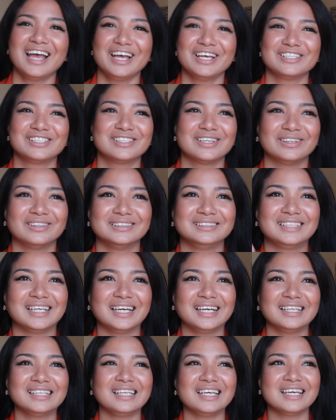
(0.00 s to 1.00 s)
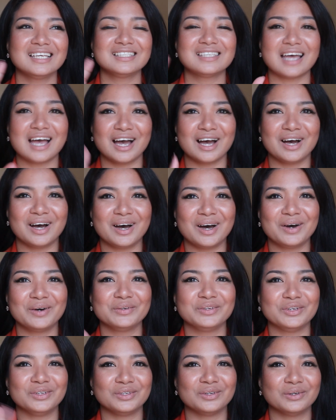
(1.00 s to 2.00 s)
So that is how
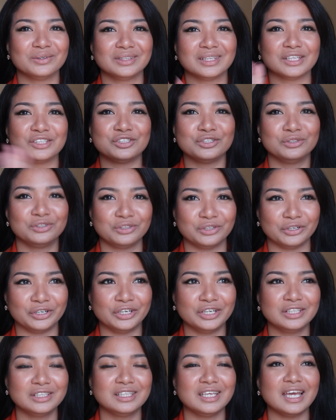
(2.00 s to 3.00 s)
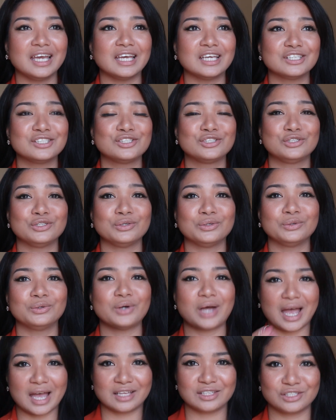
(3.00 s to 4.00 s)
you know that you learned, is to
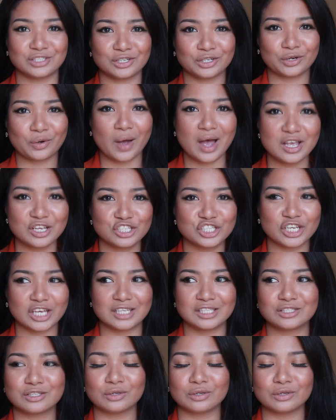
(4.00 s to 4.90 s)
answer questions.